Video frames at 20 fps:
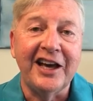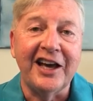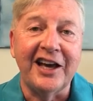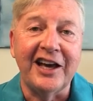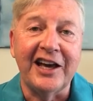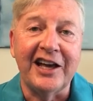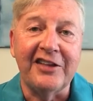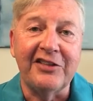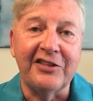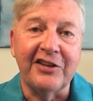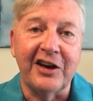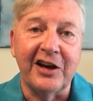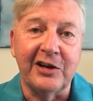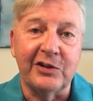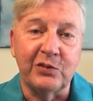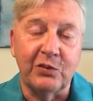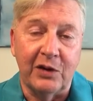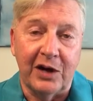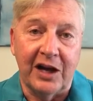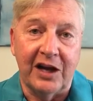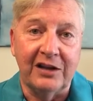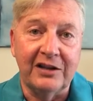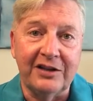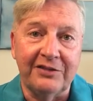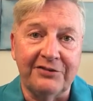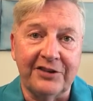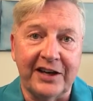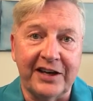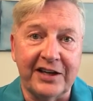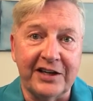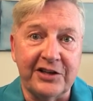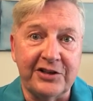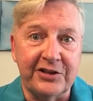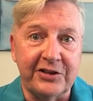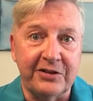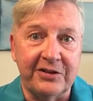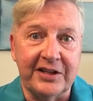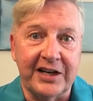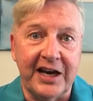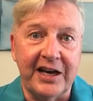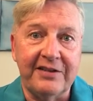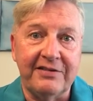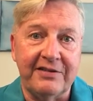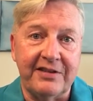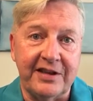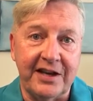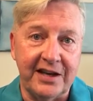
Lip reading: I thought, well, if I can do that,